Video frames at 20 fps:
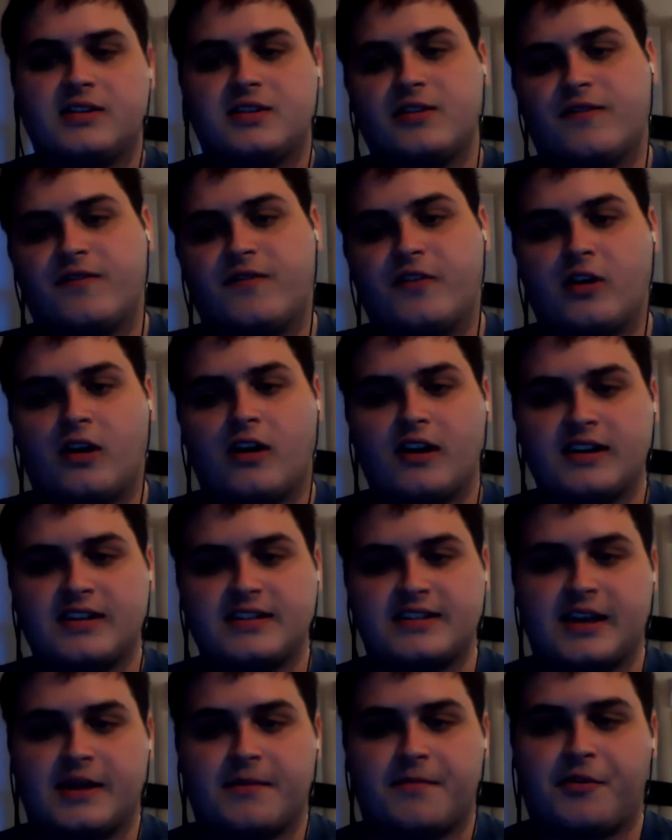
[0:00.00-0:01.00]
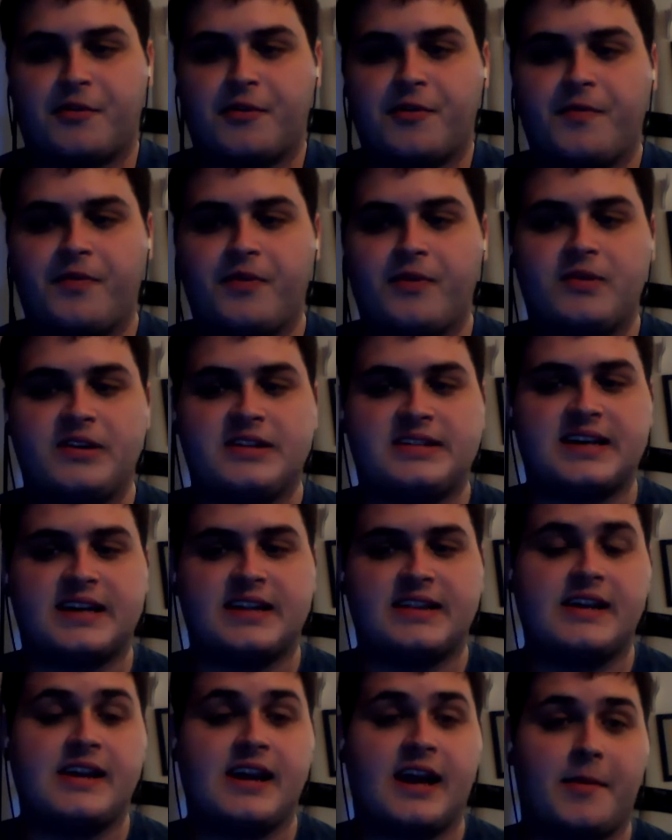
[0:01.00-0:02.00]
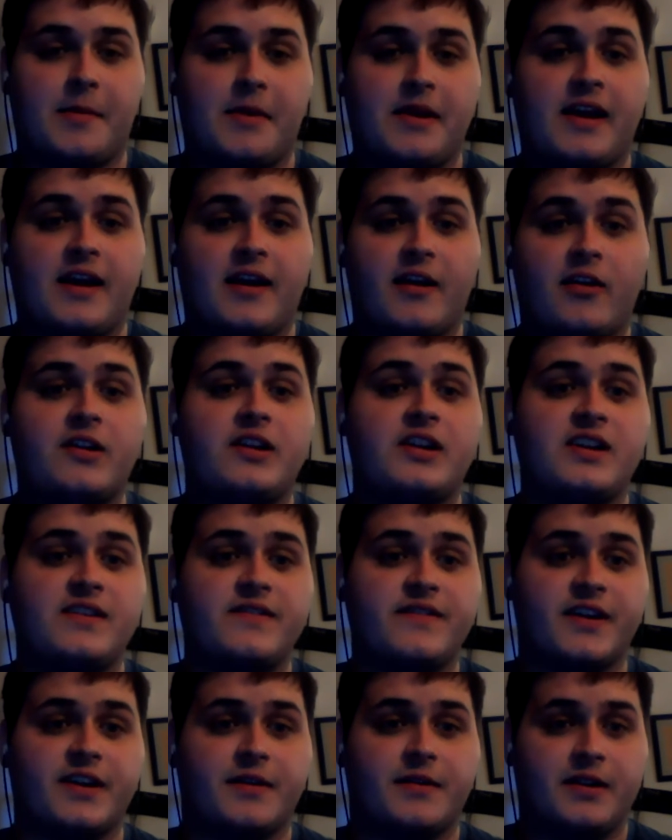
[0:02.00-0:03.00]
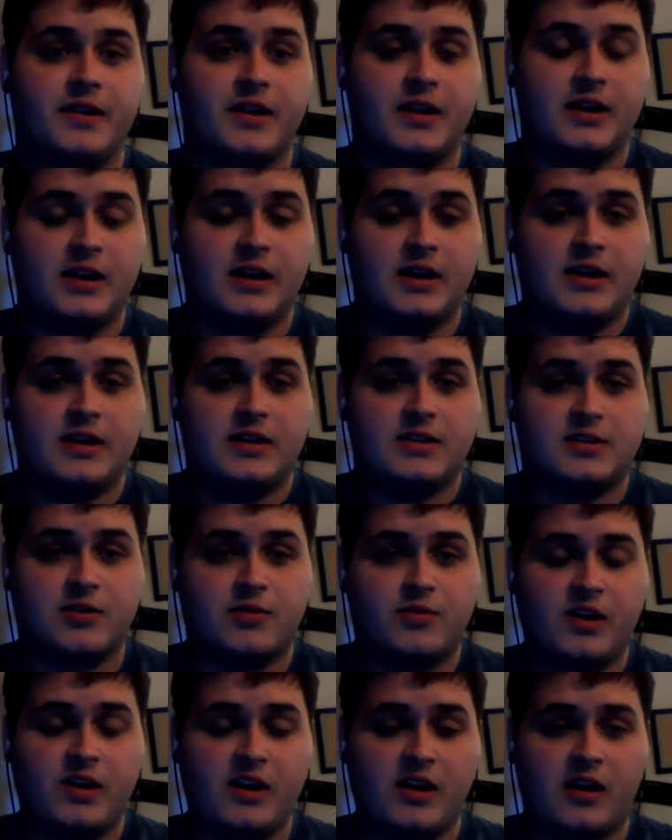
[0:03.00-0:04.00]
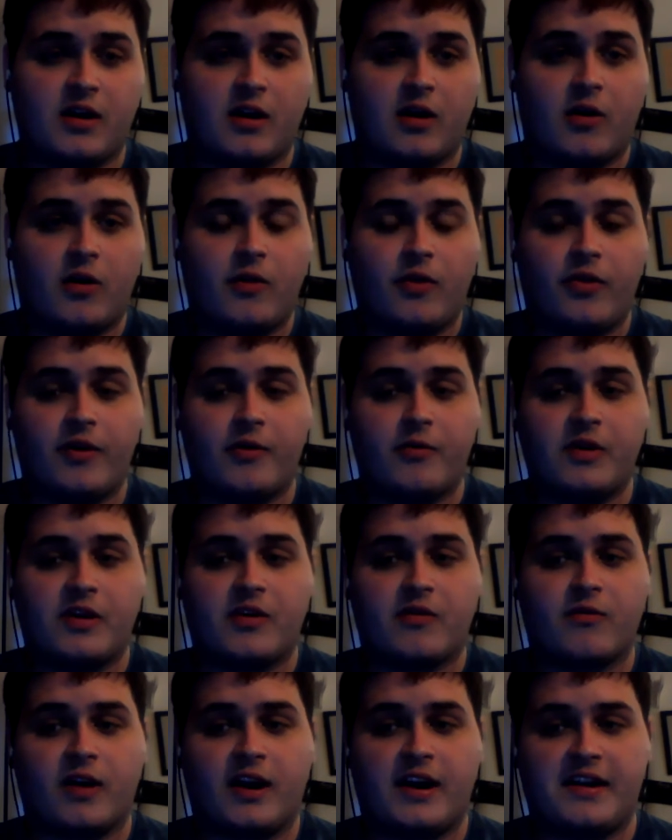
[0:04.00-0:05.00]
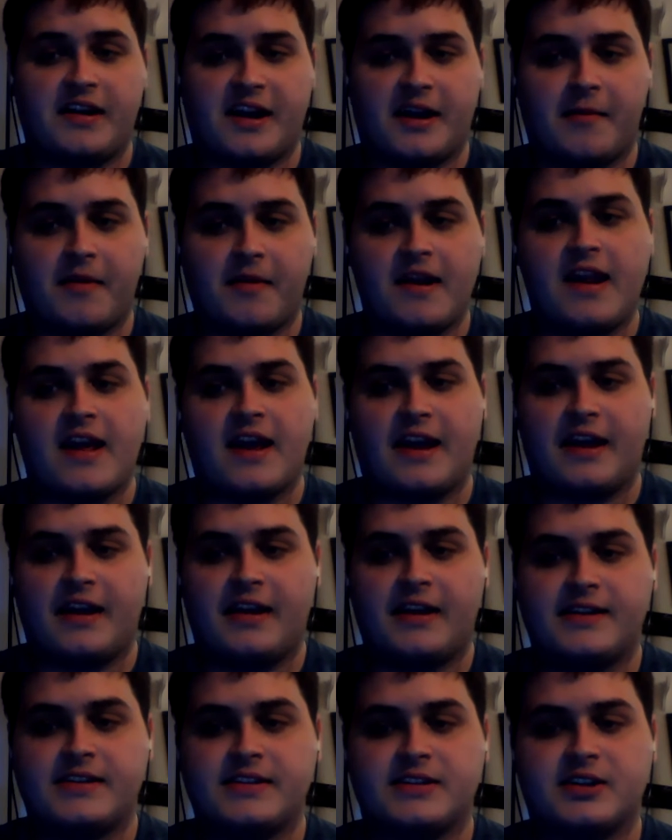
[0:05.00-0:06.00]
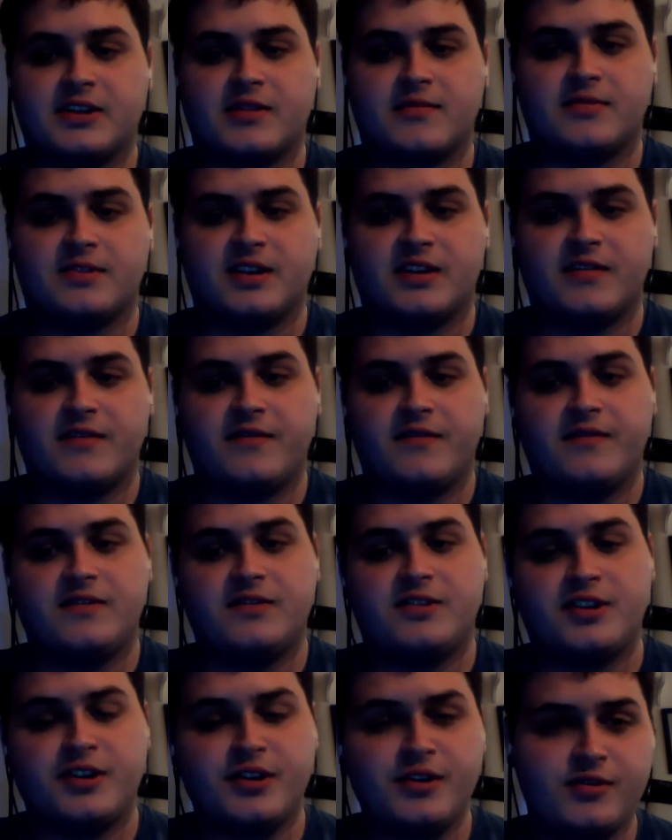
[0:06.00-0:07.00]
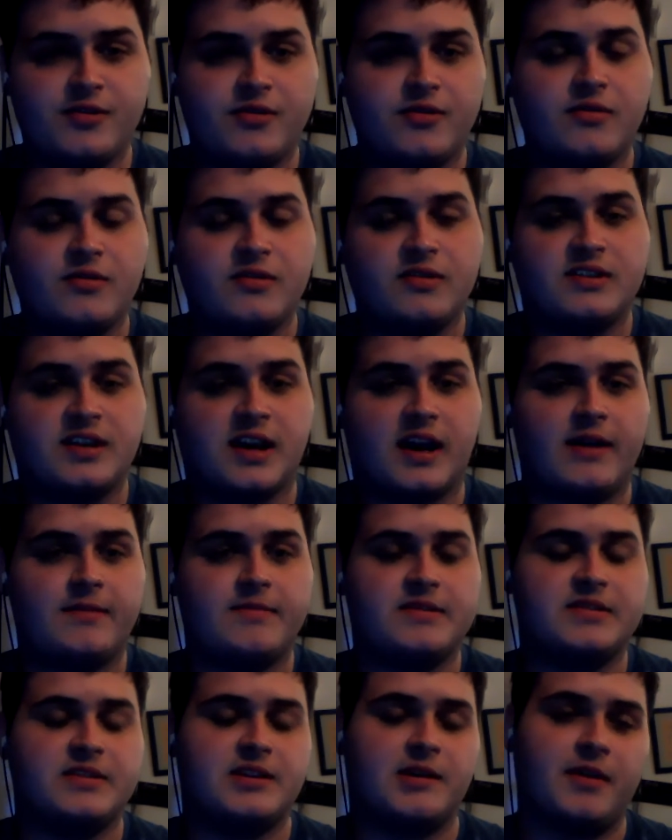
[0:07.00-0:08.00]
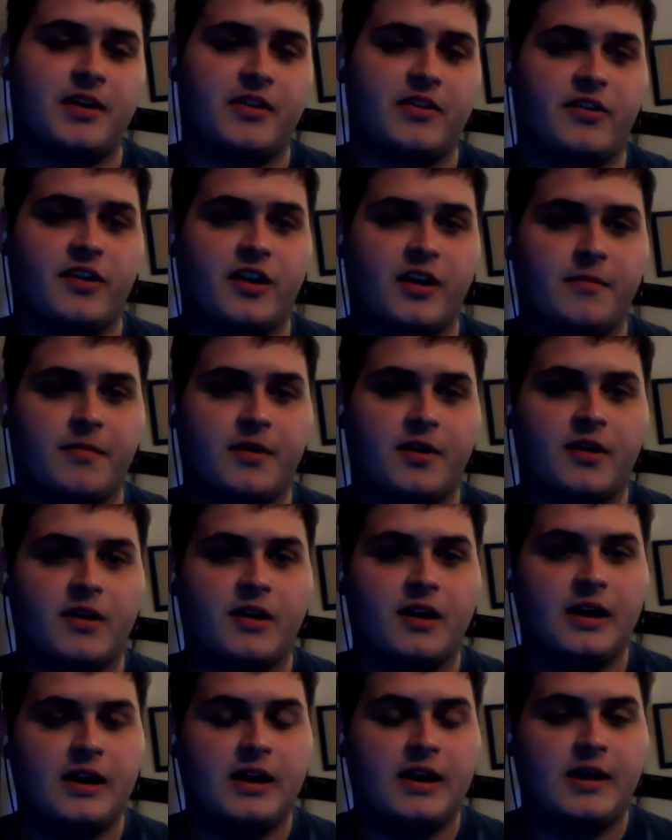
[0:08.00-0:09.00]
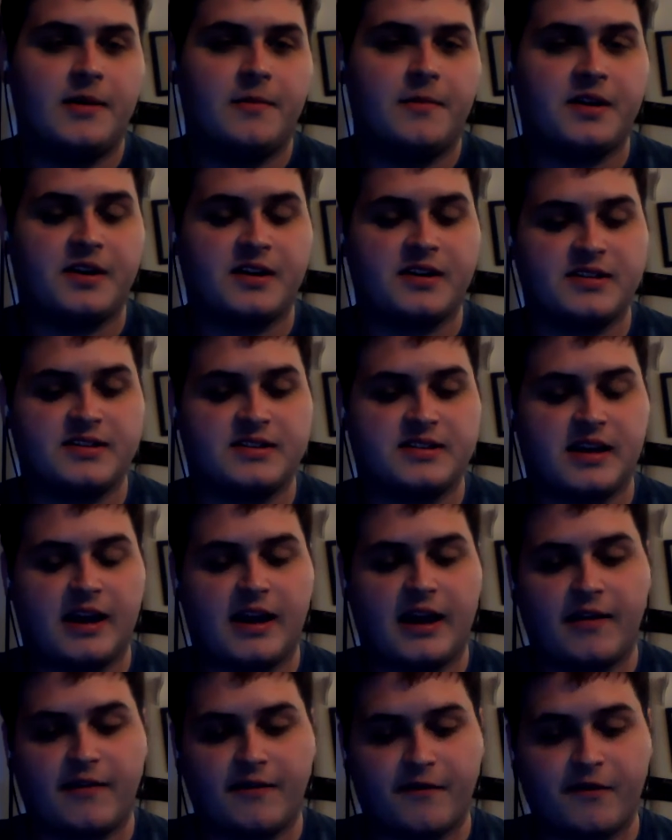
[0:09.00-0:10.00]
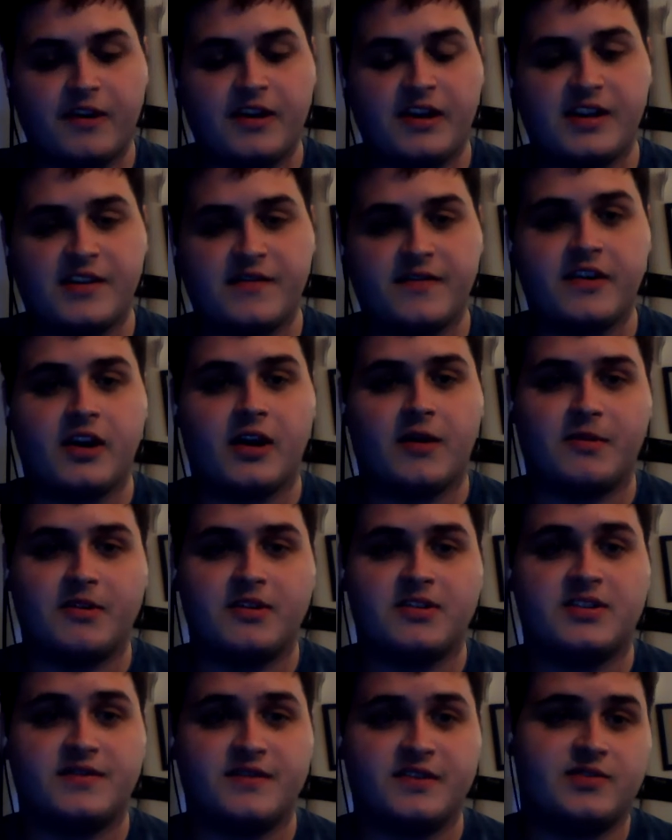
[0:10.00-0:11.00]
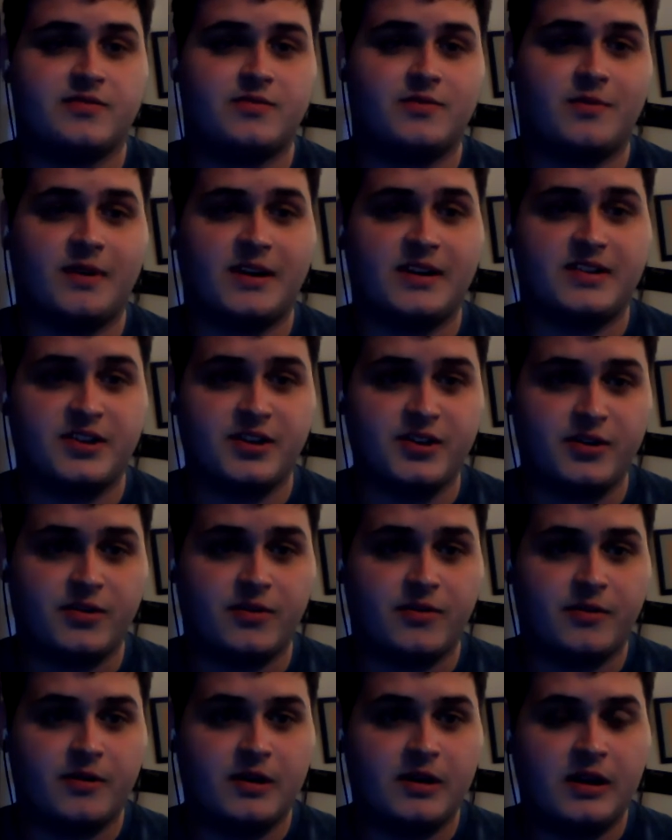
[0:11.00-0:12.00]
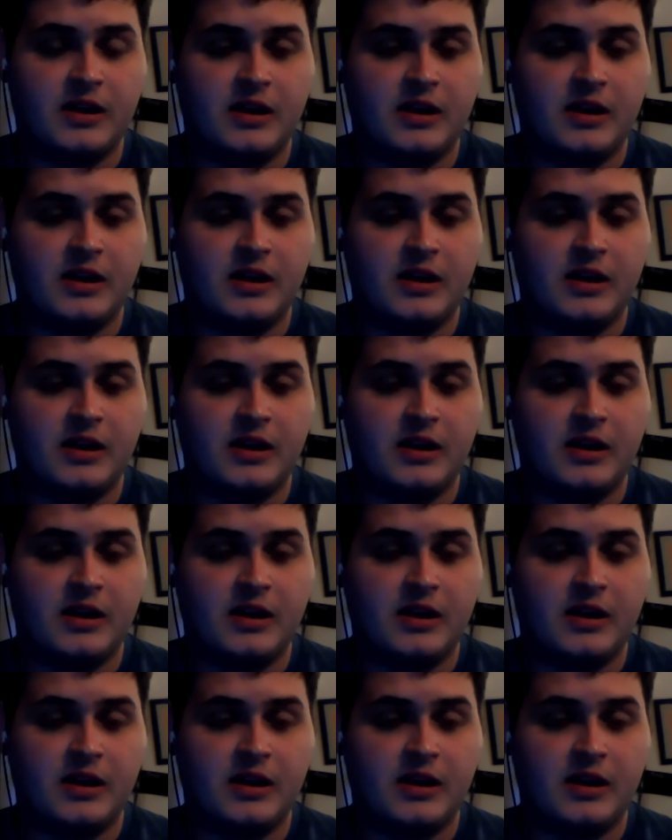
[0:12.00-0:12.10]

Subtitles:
So for our example, we said that m and n are even. So we know that we can write m and n in terms of 2 times some other number, because every even number is divisible by 2.